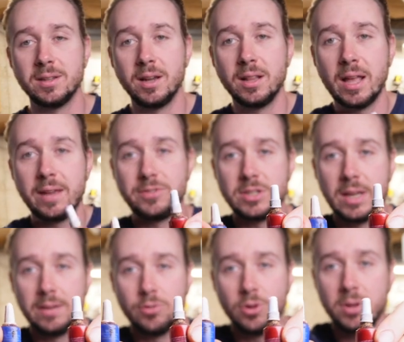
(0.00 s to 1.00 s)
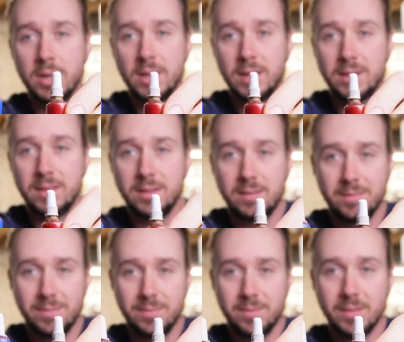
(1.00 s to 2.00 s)
a lifesaver,
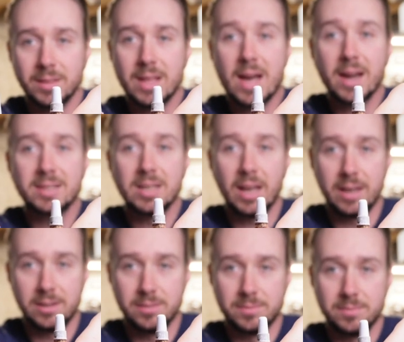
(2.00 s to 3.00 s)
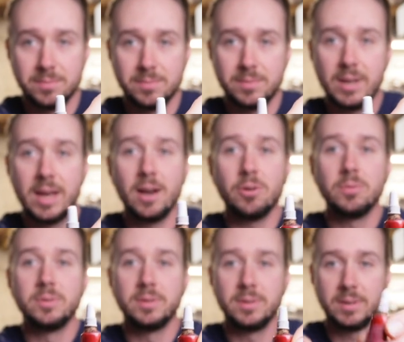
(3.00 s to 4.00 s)
Loctite. Now,
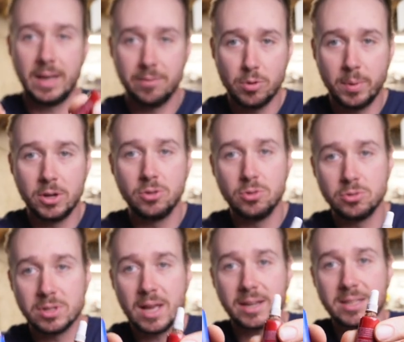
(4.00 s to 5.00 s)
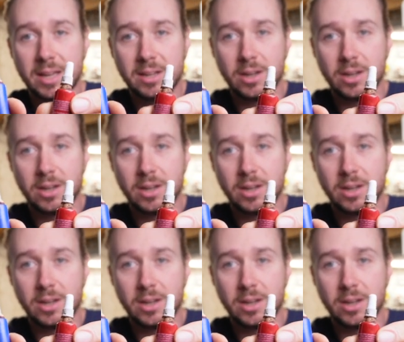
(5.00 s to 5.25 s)
everybody who uses Loctite